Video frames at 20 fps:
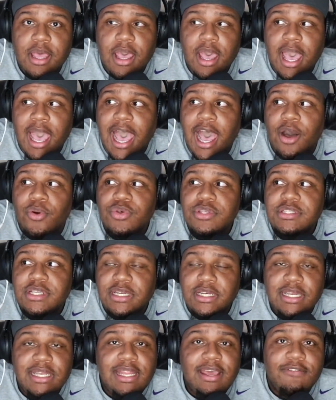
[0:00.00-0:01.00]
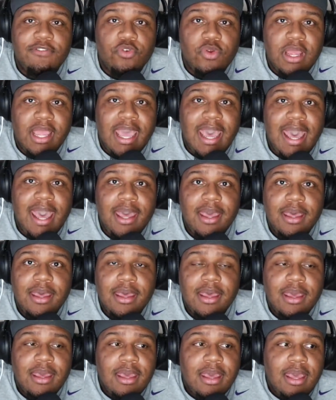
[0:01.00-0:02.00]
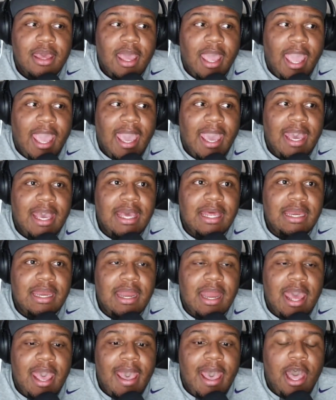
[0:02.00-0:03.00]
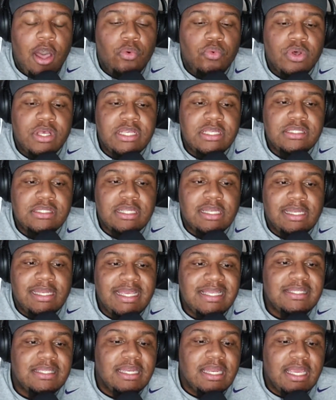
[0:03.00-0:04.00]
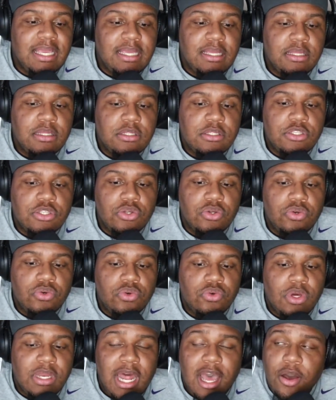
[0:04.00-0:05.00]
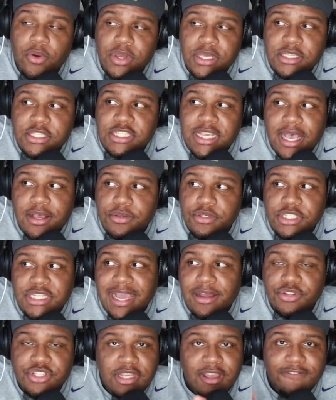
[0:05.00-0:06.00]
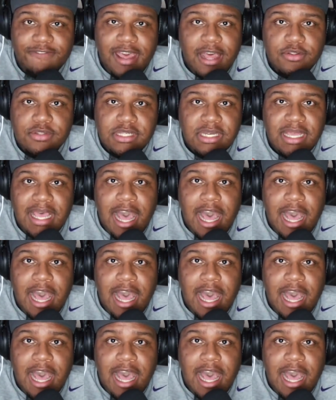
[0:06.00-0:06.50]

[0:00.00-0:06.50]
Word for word: I was a delivery guy. And I was listening to, and I always shout shout Jeff out to this.